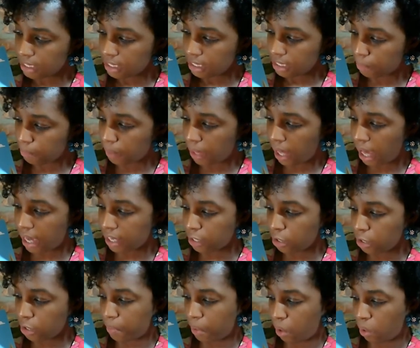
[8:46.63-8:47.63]
supplying
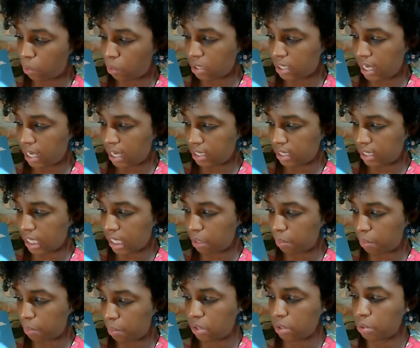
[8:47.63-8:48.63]
your bones and teeth
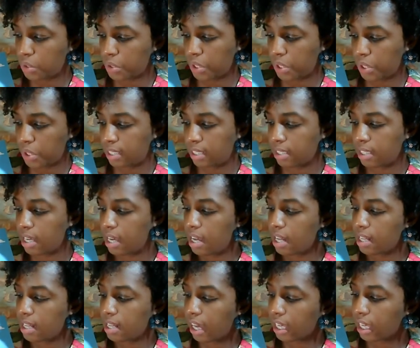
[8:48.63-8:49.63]
with nutrients
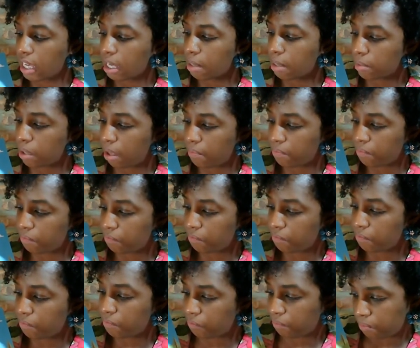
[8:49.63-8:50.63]
that keep them
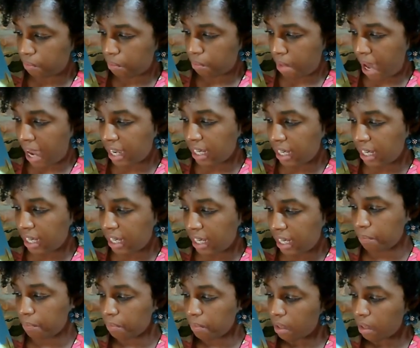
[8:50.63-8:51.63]
mighty,
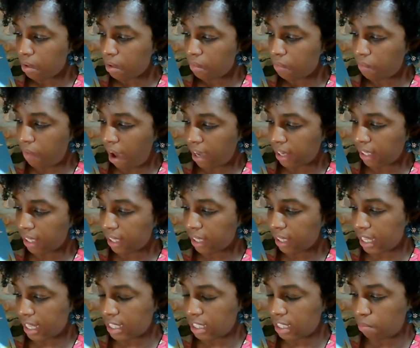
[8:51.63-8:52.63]
fighting
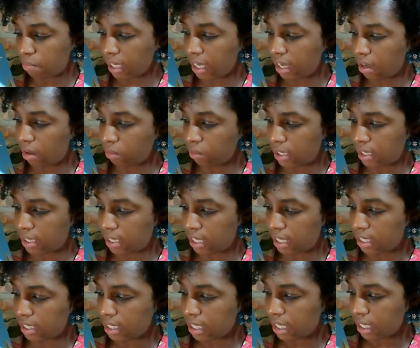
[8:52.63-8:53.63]
against many
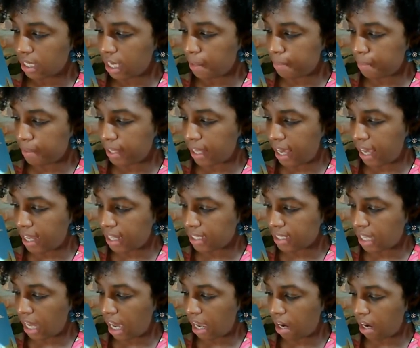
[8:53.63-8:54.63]
illnesses, keeping the
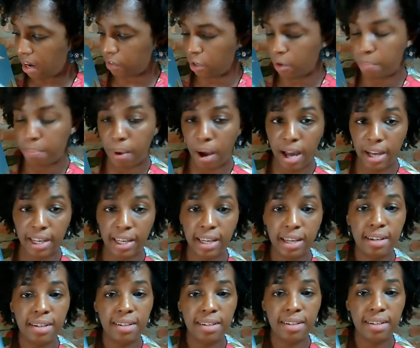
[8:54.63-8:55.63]
inside of your
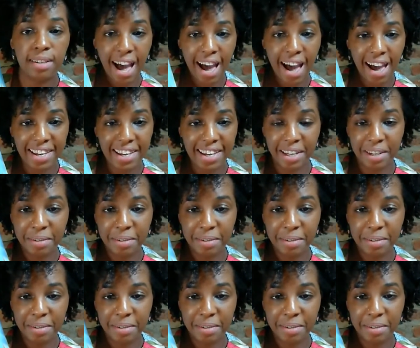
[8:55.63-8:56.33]
body tidy.